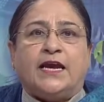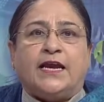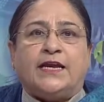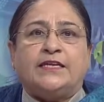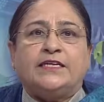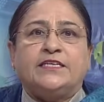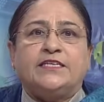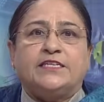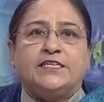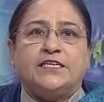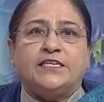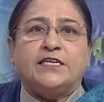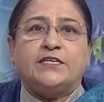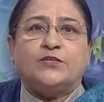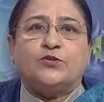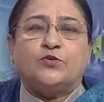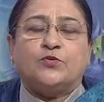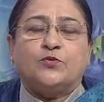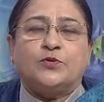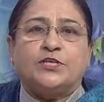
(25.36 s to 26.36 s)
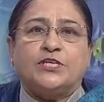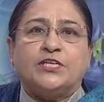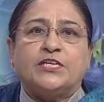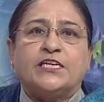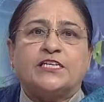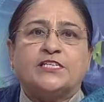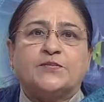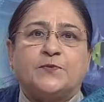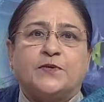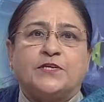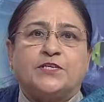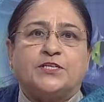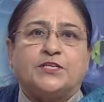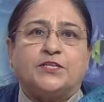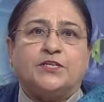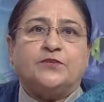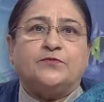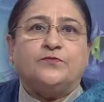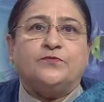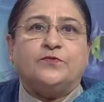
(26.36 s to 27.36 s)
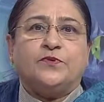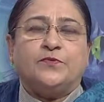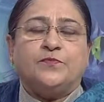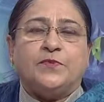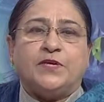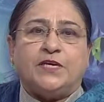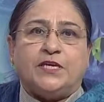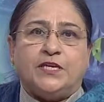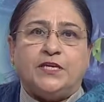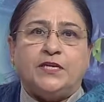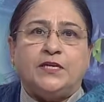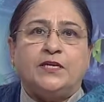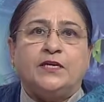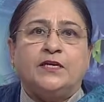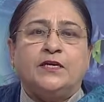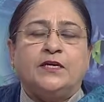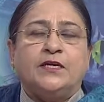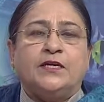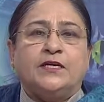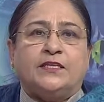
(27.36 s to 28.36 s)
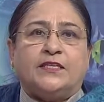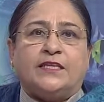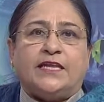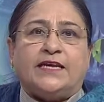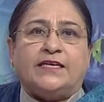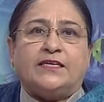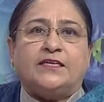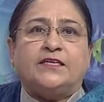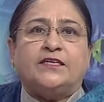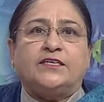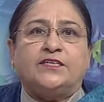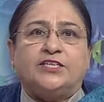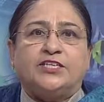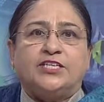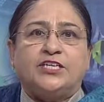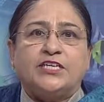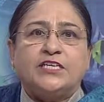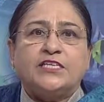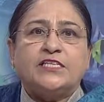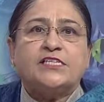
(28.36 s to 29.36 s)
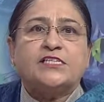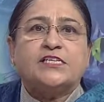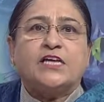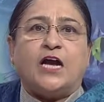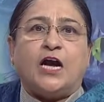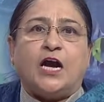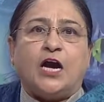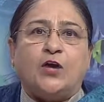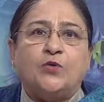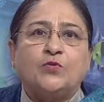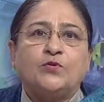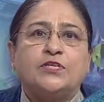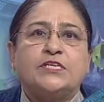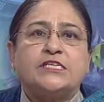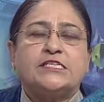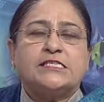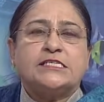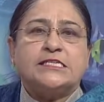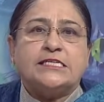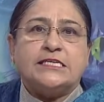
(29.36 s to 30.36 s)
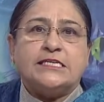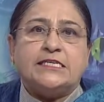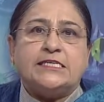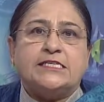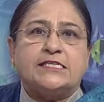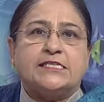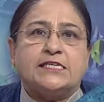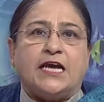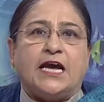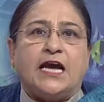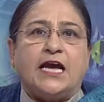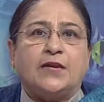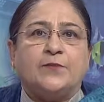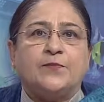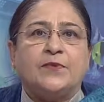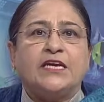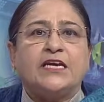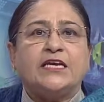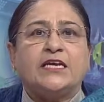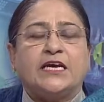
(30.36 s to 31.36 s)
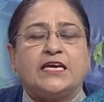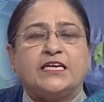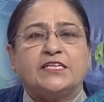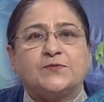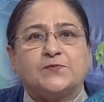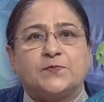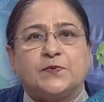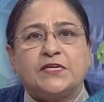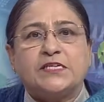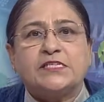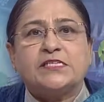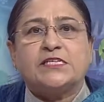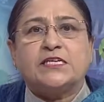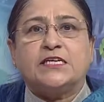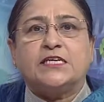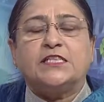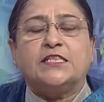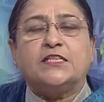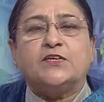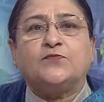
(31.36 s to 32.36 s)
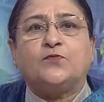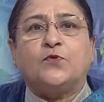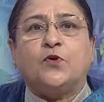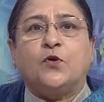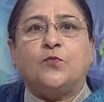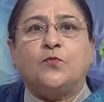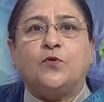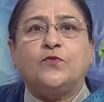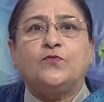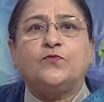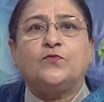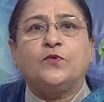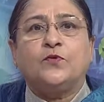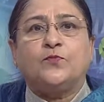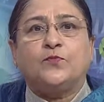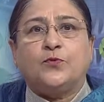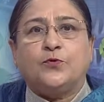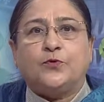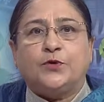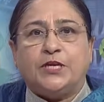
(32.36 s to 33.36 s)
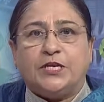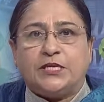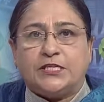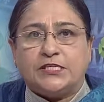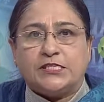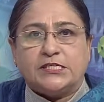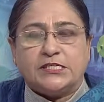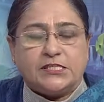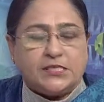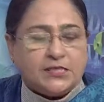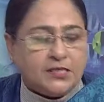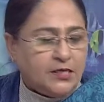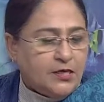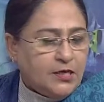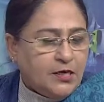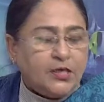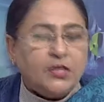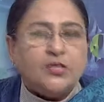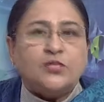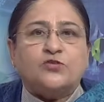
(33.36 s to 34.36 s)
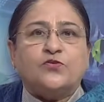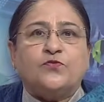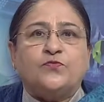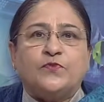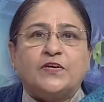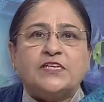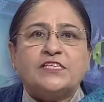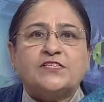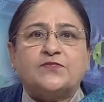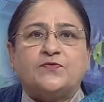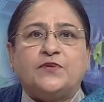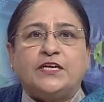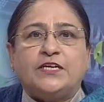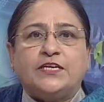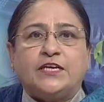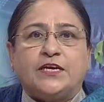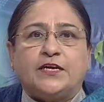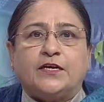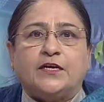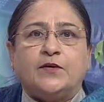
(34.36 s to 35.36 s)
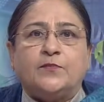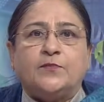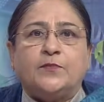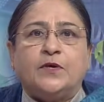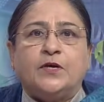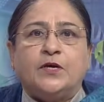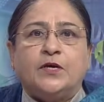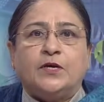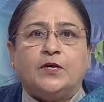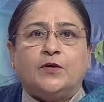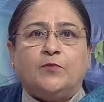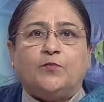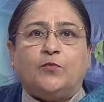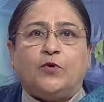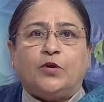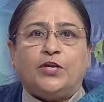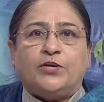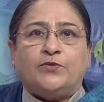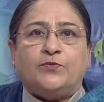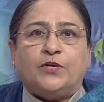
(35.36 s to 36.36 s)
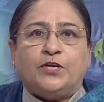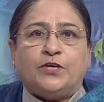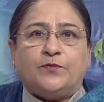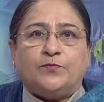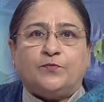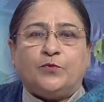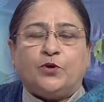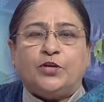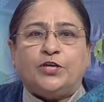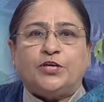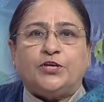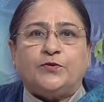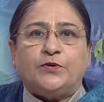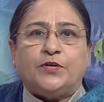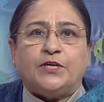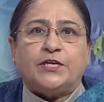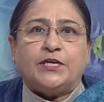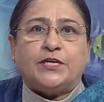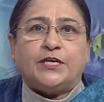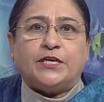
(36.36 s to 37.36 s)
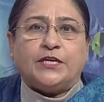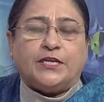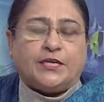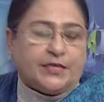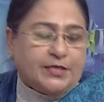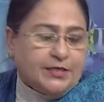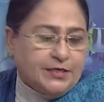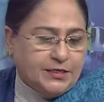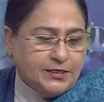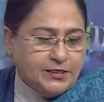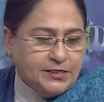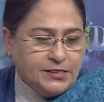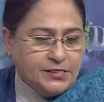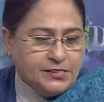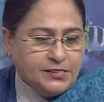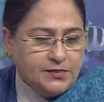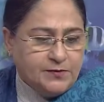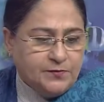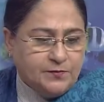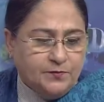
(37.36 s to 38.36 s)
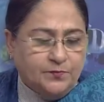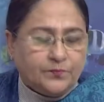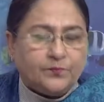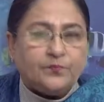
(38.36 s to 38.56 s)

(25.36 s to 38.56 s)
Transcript: And in gene through gene expression, we mean that genes, how these genes are being expressed in the form of proteins. So, first we will take up molecular, molecular inheritance.